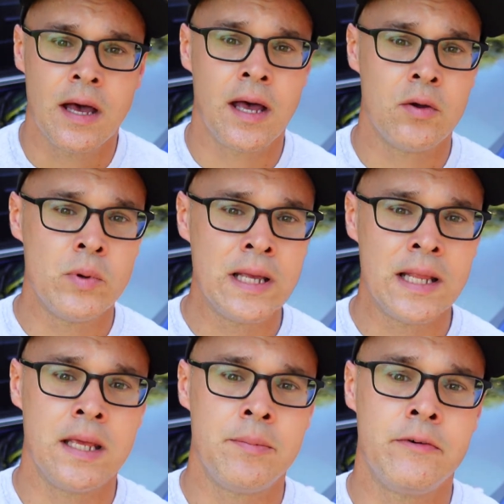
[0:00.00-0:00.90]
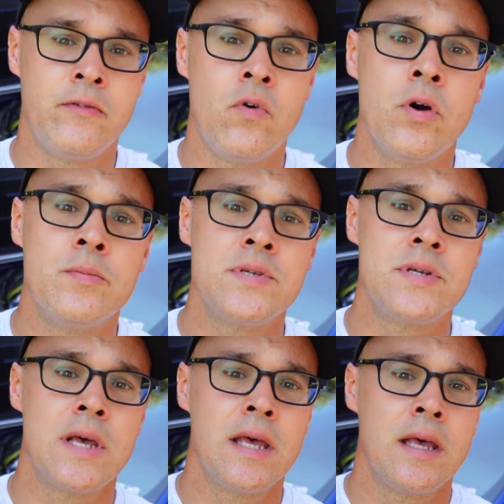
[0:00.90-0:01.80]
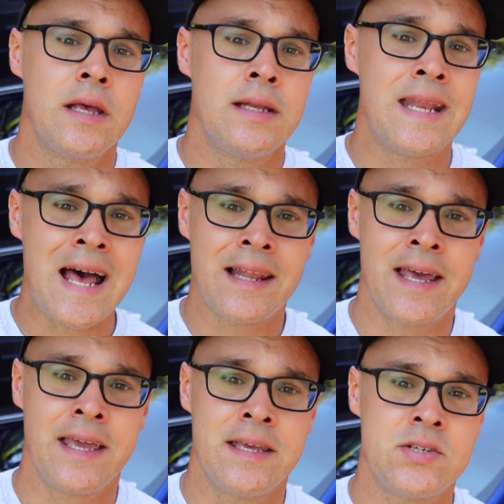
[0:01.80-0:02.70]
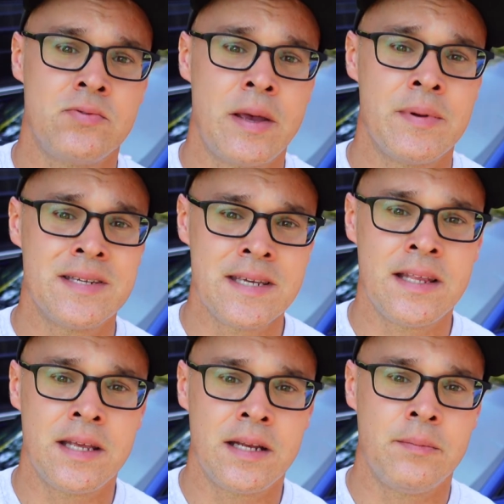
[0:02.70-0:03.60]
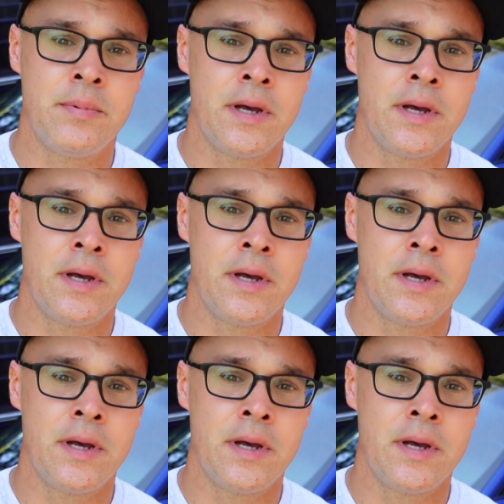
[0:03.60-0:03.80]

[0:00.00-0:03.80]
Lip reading: It performs not like a ceramic sealant,